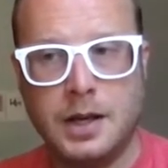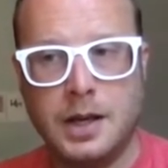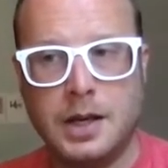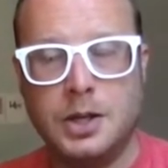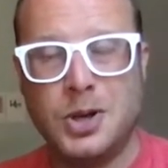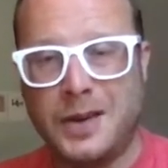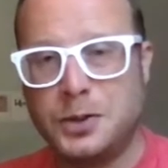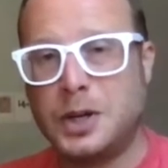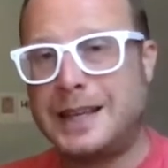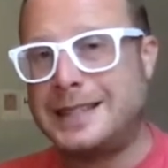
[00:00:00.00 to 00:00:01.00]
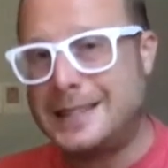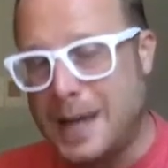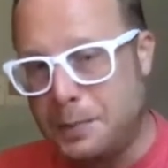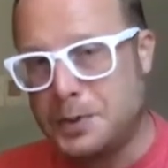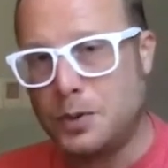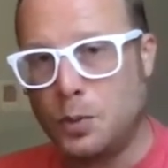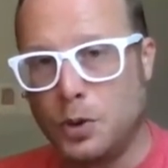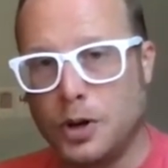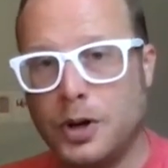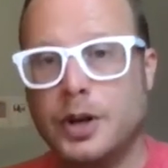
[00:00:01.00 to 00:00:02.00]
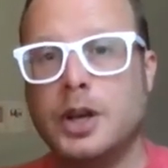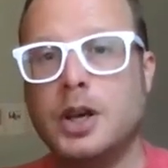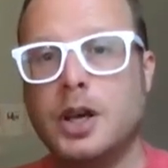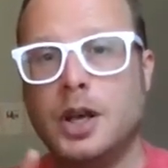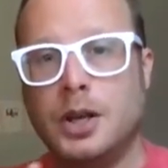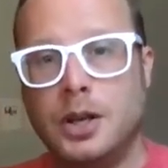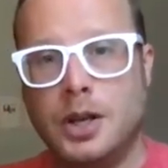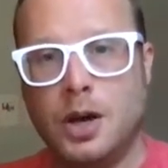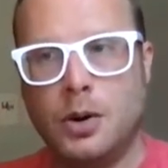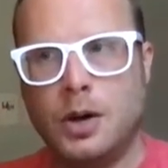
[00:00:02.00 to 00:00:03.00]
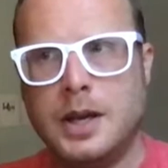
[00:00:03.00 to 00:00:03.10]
you have to accept the word no.